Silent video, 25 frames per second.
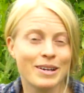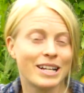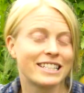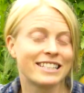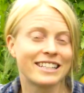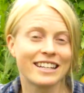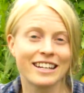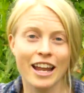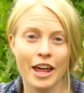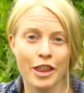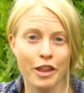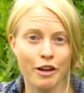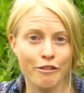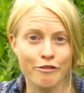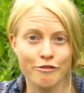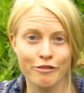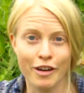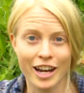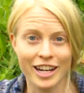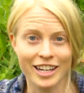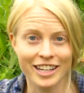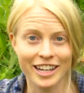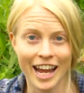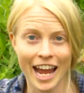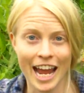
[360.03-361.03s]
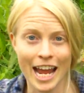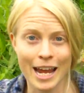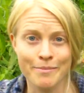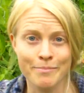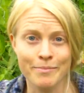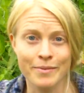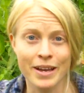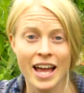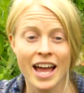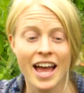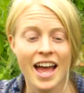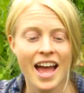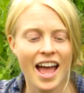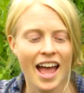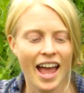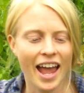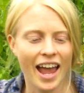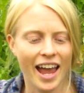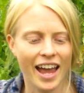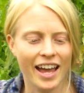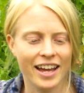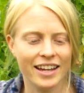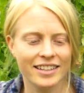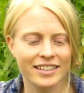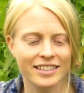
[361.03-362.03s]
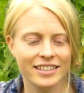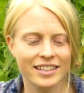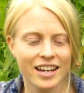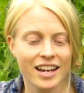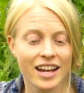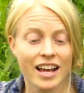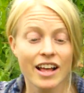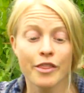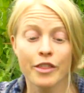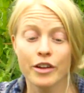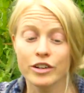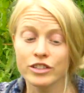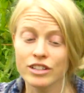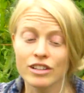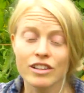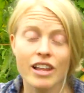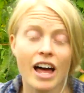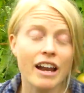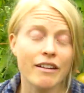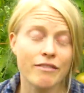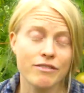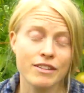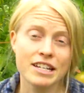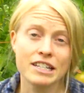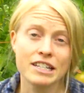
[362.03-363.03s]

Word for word: but it's another fun game. And there's a lot